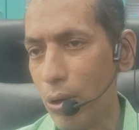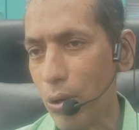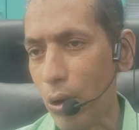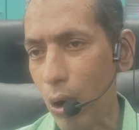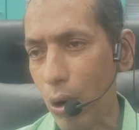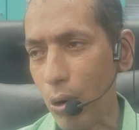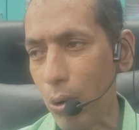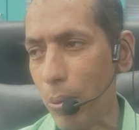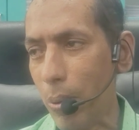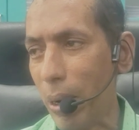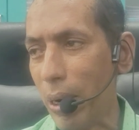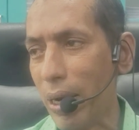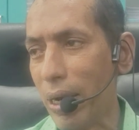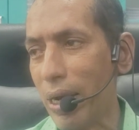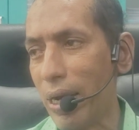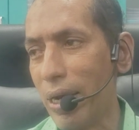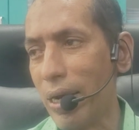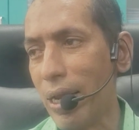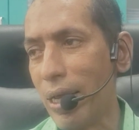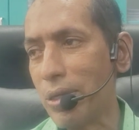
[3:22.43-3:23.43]

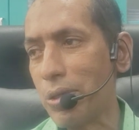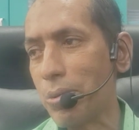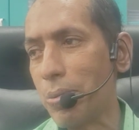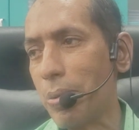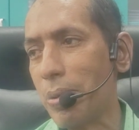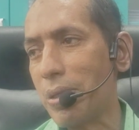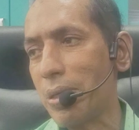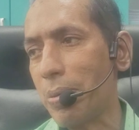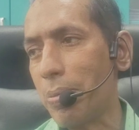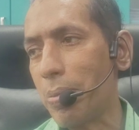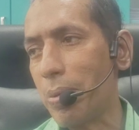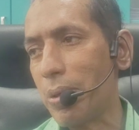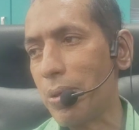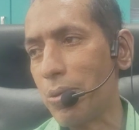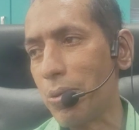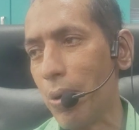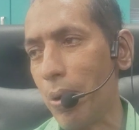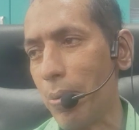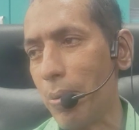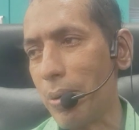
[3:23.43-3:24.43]
Automatically it has to be simple
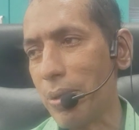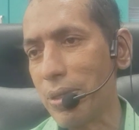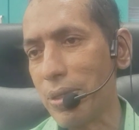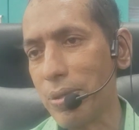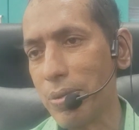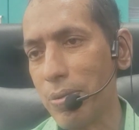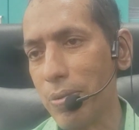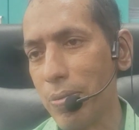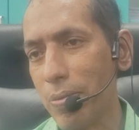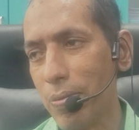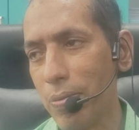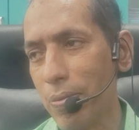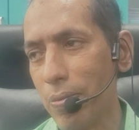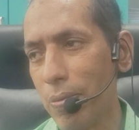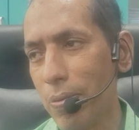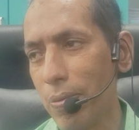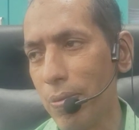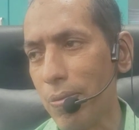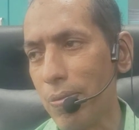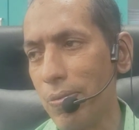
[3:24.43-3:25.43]
squamous.
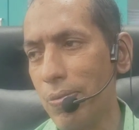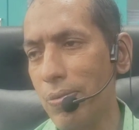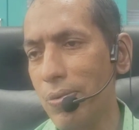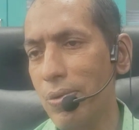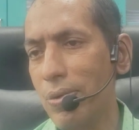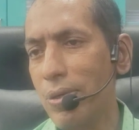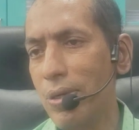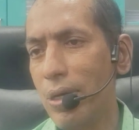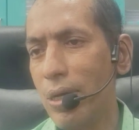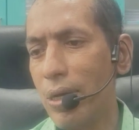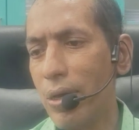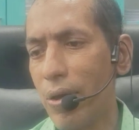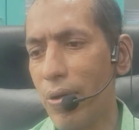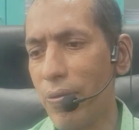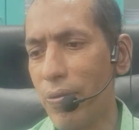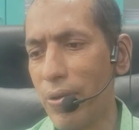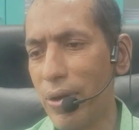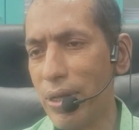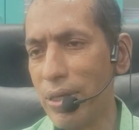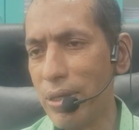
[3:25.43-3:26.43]

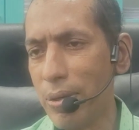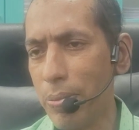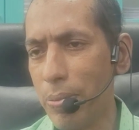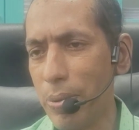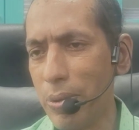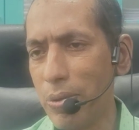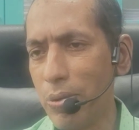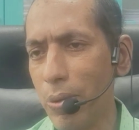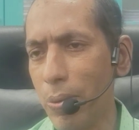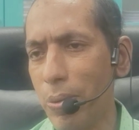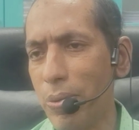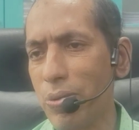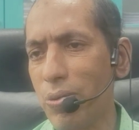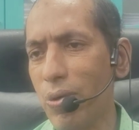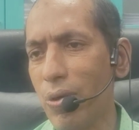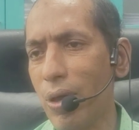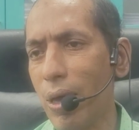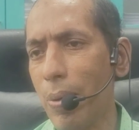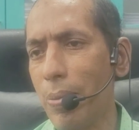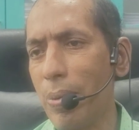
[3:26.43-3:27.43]
If it is simple squamous
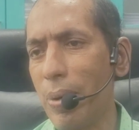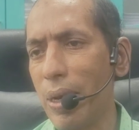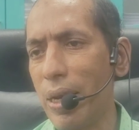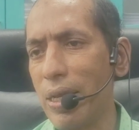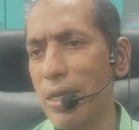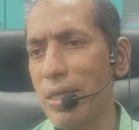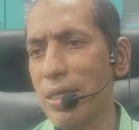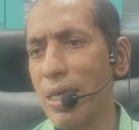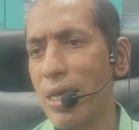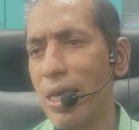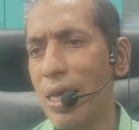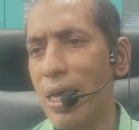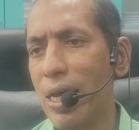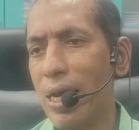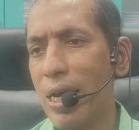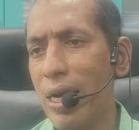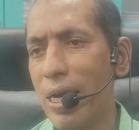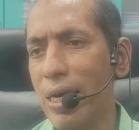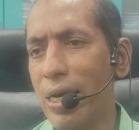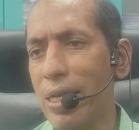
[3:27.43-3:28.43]
for capillaries,
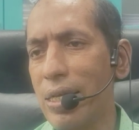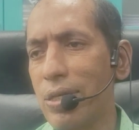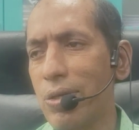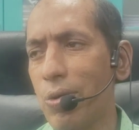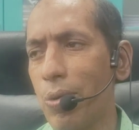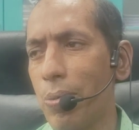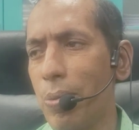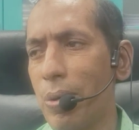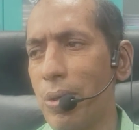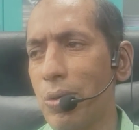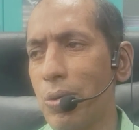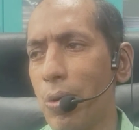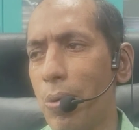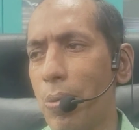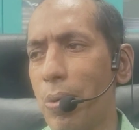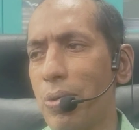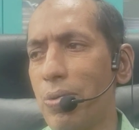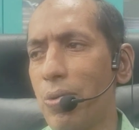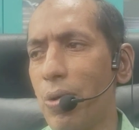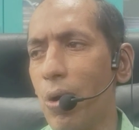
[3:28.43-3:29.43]
it is simple
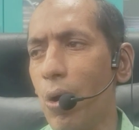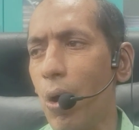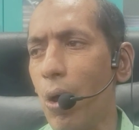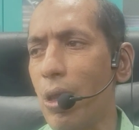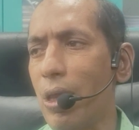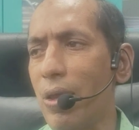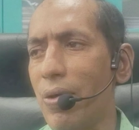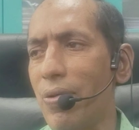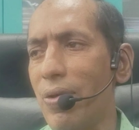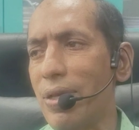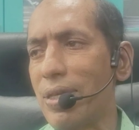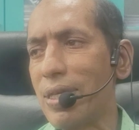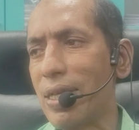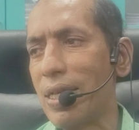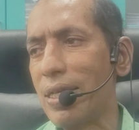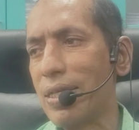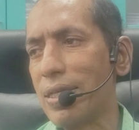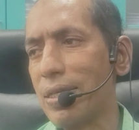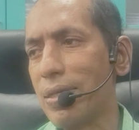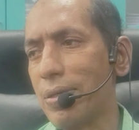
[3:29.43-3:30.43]
squamous for all the
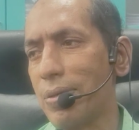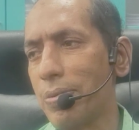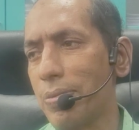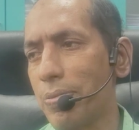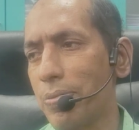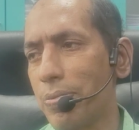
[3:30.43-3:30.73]
vessels.